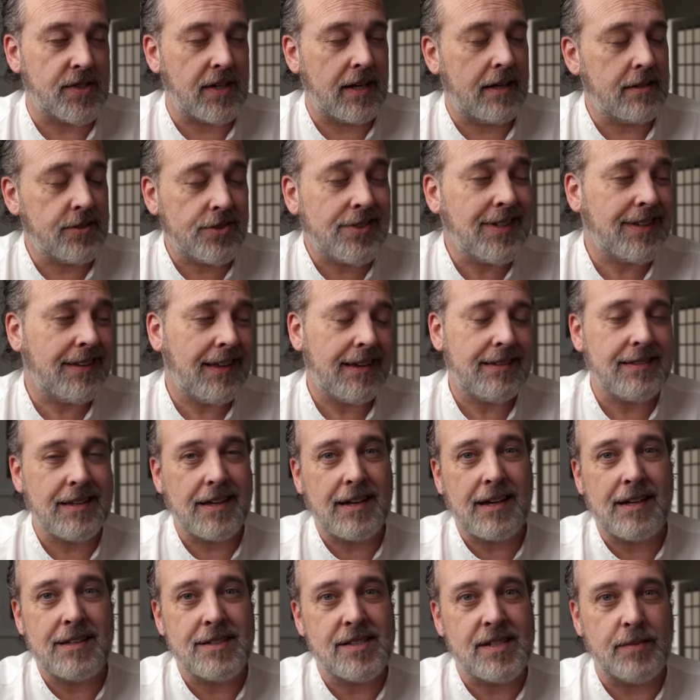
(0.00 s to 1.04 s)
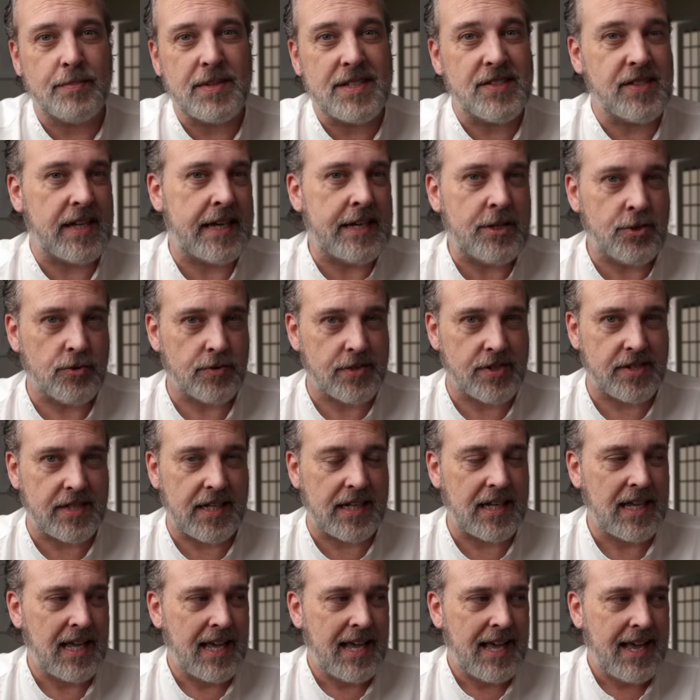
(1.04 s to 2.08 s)
And I actually like the concept, it's
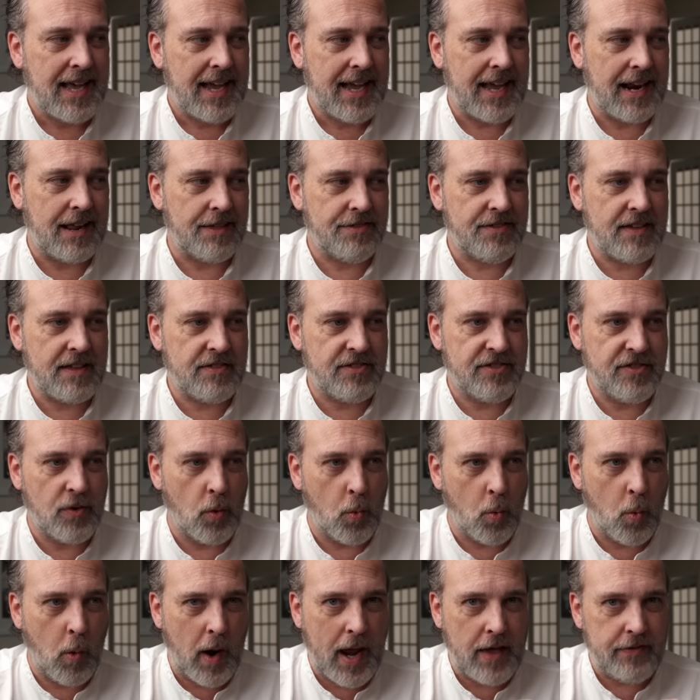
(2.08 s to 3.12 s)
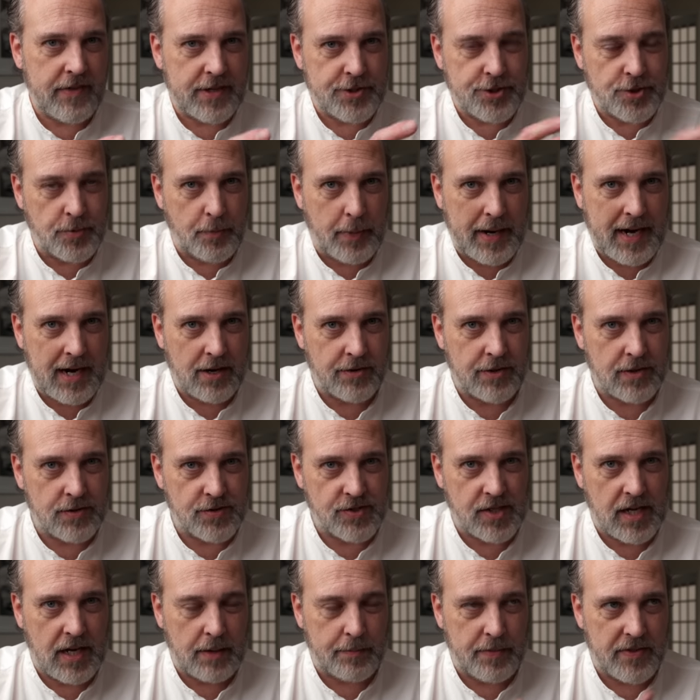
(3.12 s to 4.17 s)
interesting. And I think the way that you pair
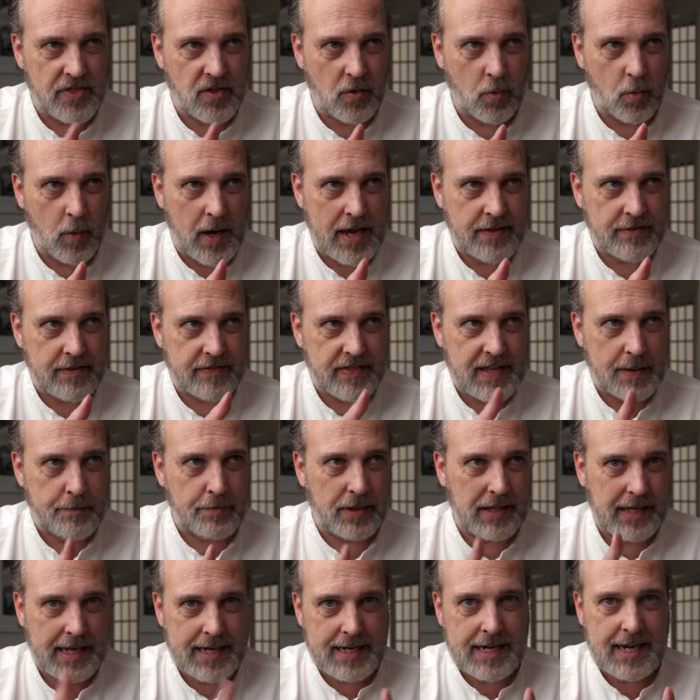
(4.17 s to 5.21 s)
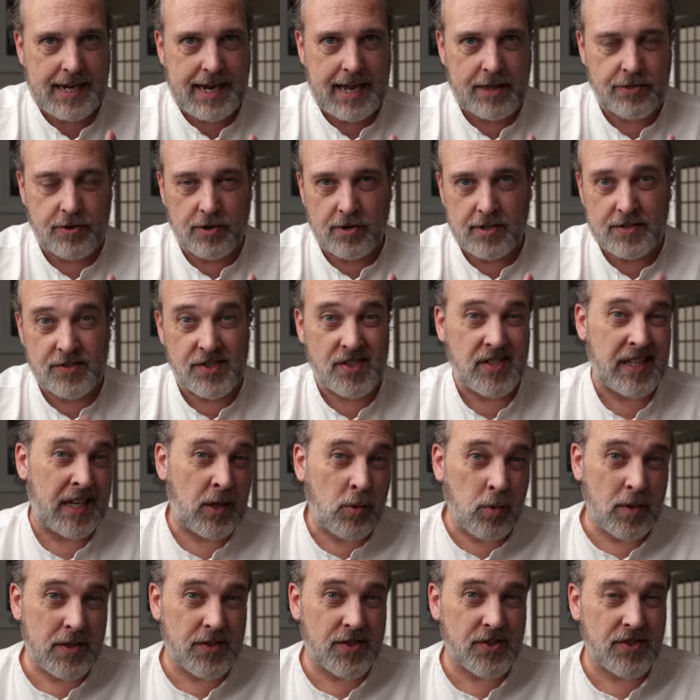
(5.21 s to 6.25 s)
those up and the way that they play together together in
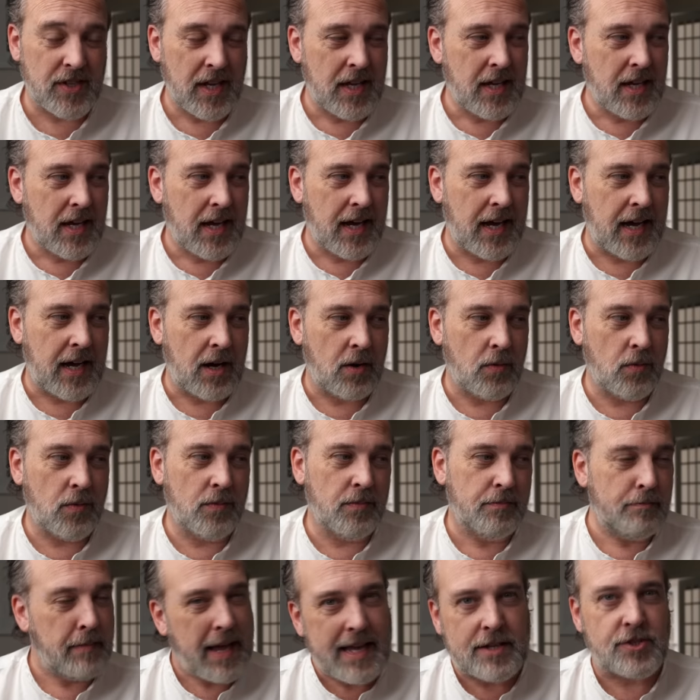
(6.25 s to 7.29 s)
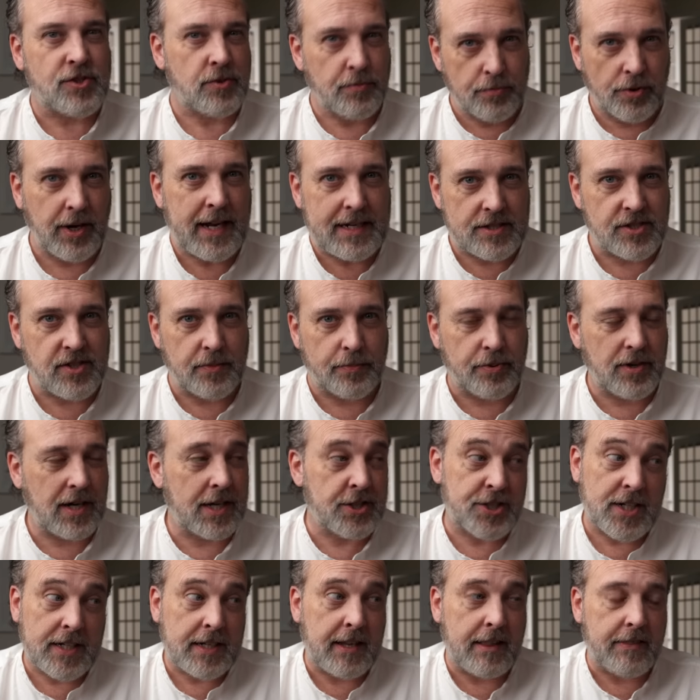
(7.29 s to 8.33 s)
sequence uh, makes or breaks the
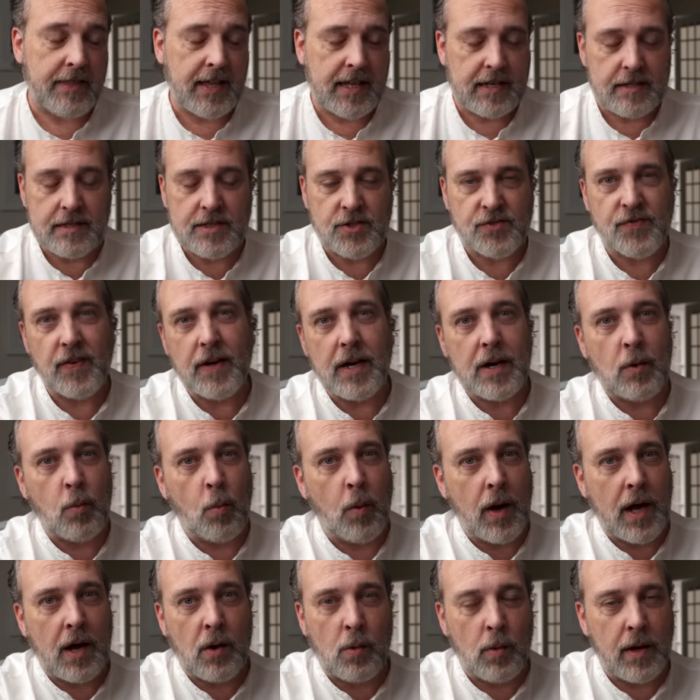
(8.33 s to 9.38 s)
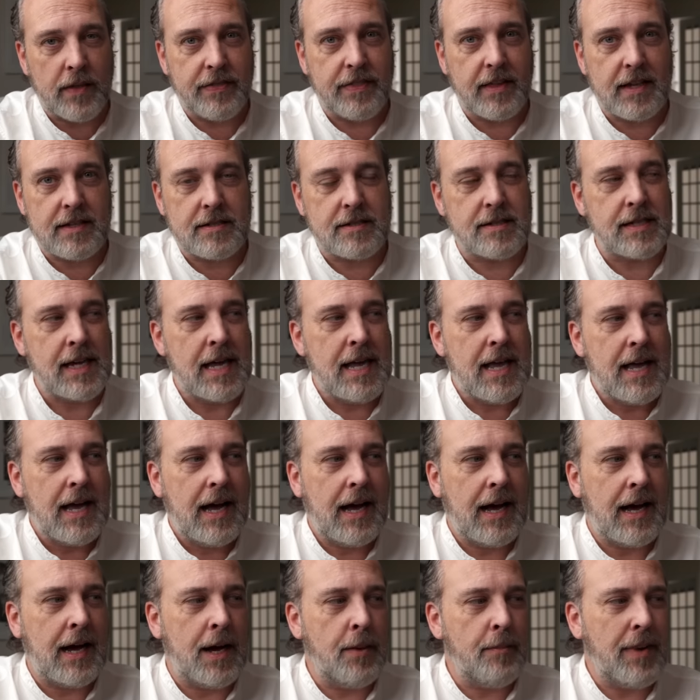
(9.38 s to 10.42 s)
project. And I think it does very well with this.
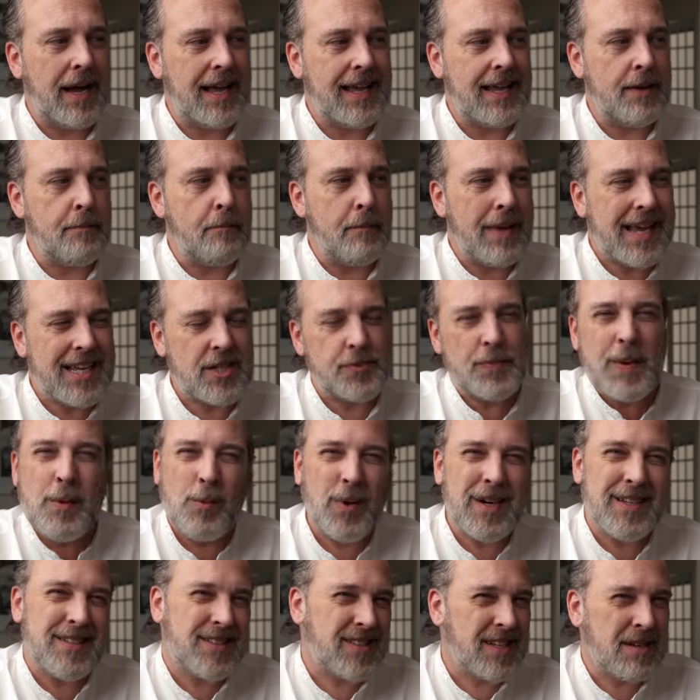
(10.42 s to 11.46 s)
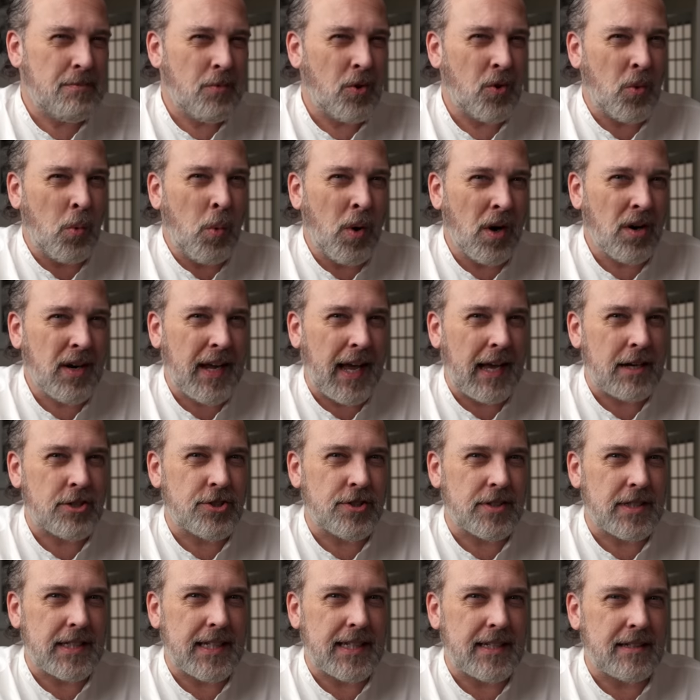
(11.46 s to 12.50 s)
Um, it makes me want to see more work,
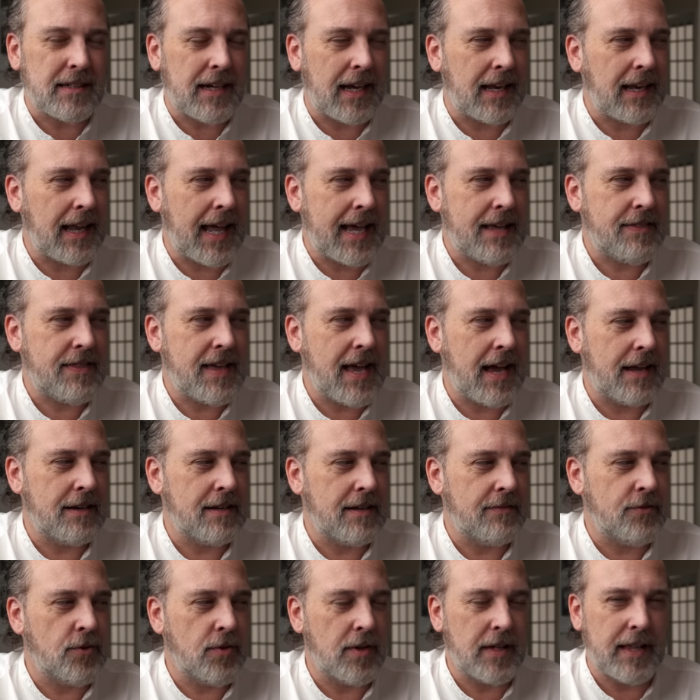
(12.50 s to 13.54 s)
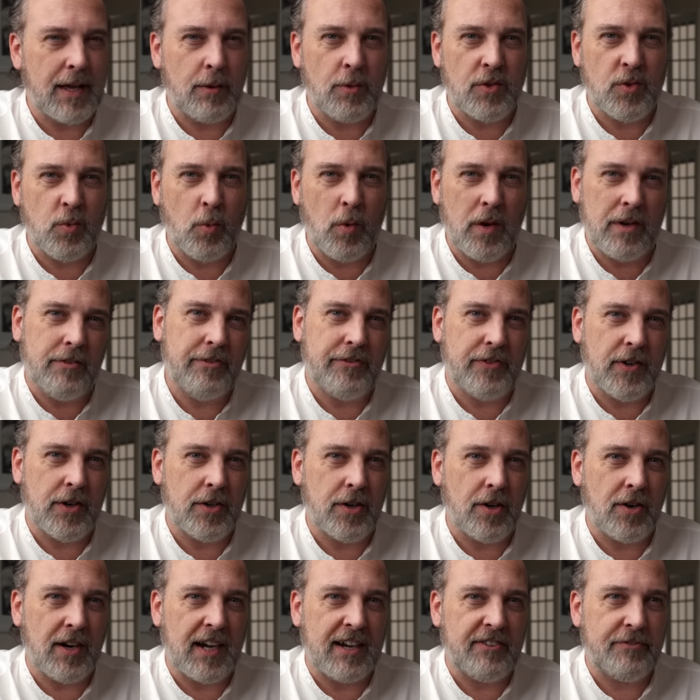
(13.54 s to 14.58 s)
actually. I like the idea of doing that with one
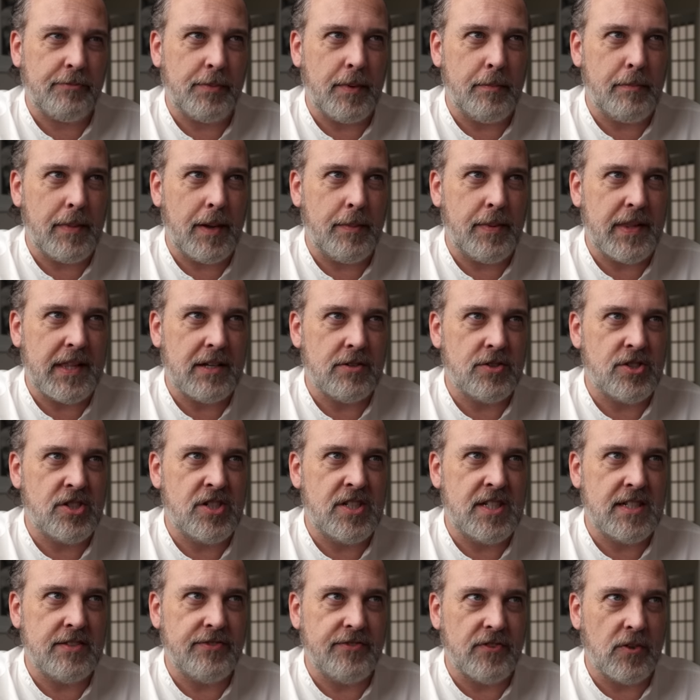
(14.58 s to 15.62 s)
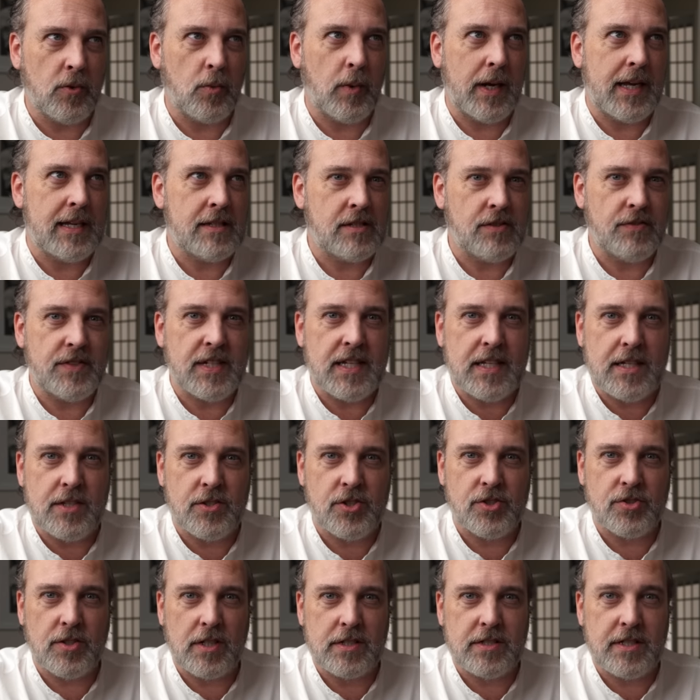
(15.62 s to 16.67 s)
photograph, but maybe there's different ways of
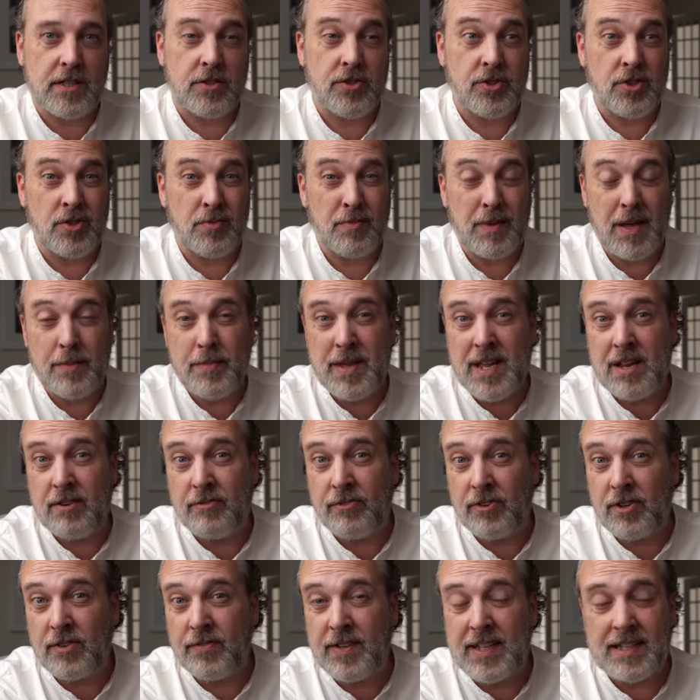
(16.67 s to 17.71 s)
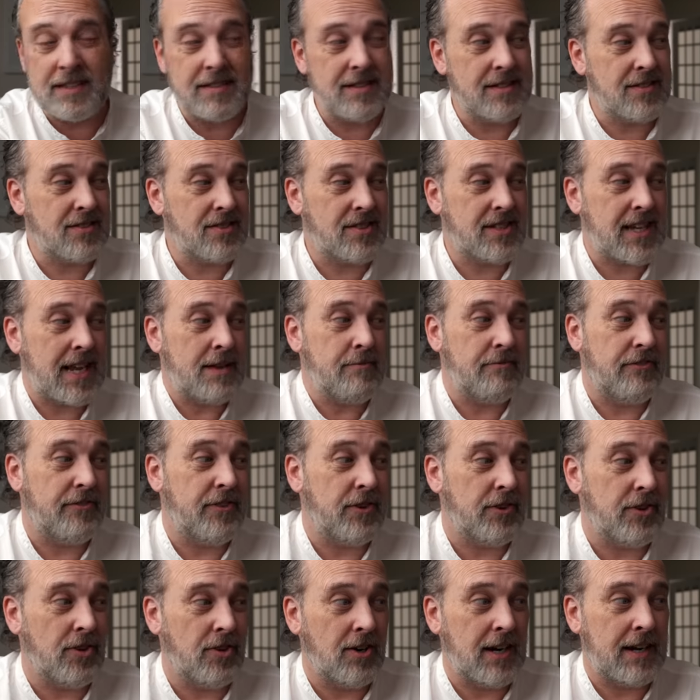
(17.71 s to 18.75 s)
deconstructing too, maybe involving the same
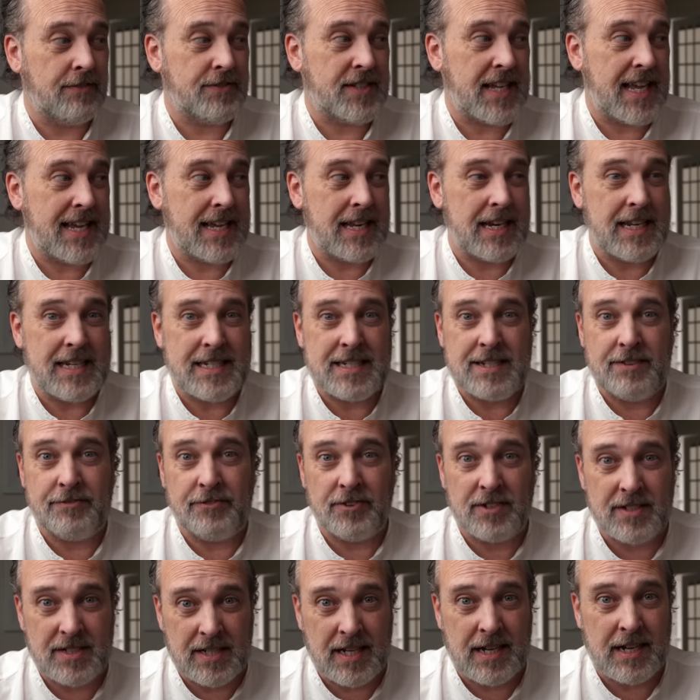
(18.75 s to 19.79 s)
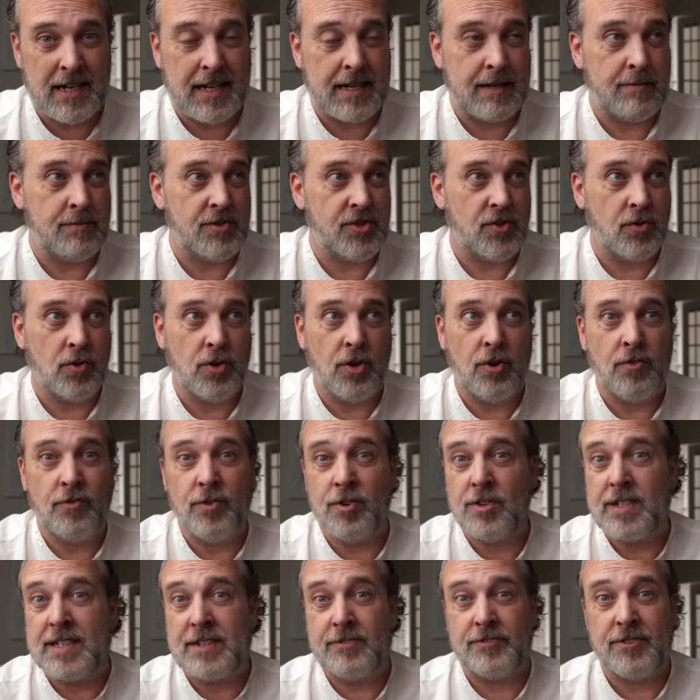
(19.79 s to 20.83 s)
photograph taken at different times or
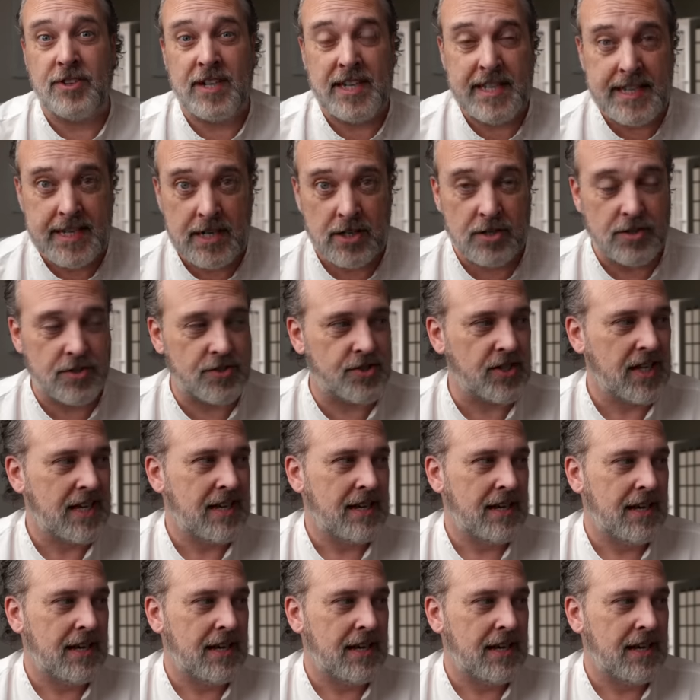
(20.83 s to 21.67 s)
over different years.